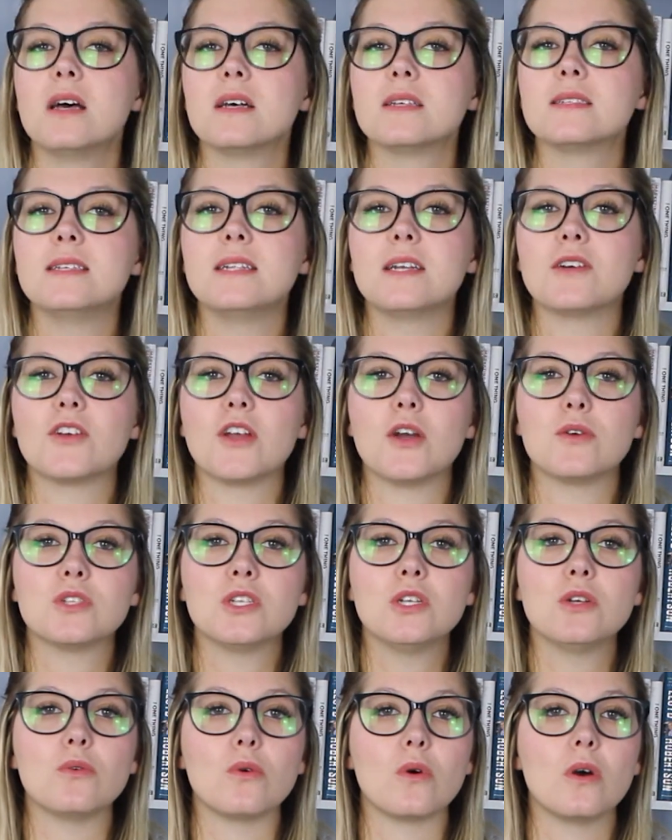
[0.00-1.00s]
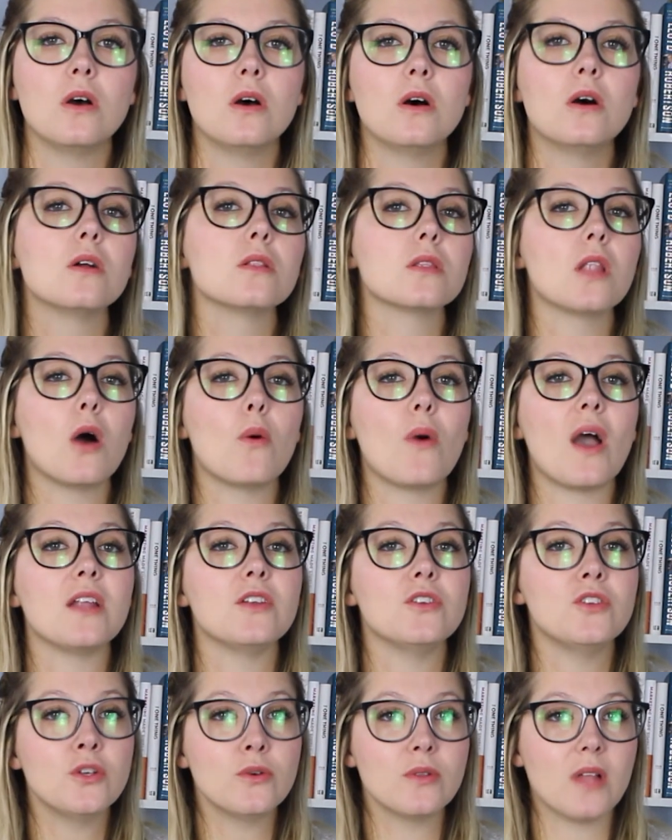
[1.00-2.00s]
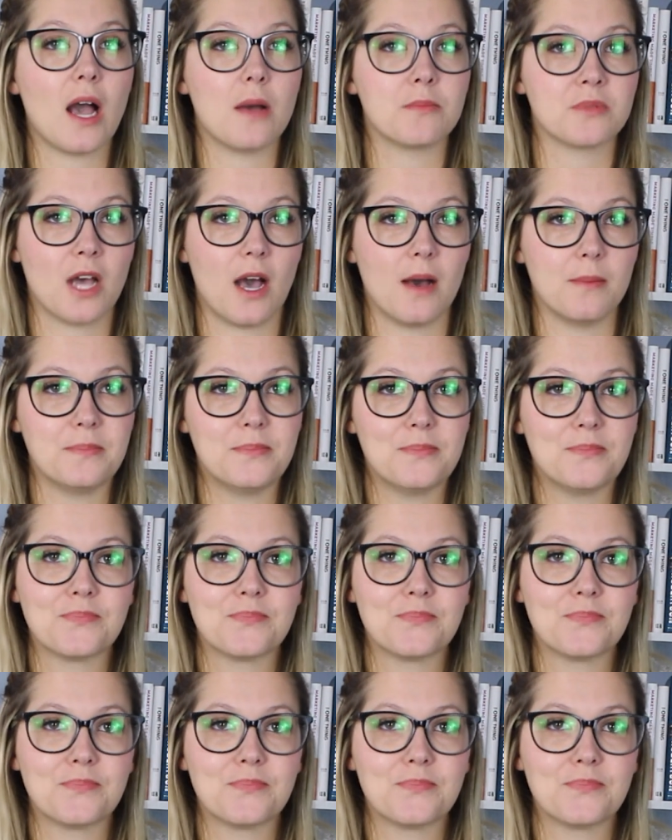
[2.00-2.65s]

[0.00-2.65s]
Scenario 2, low end, new laptop.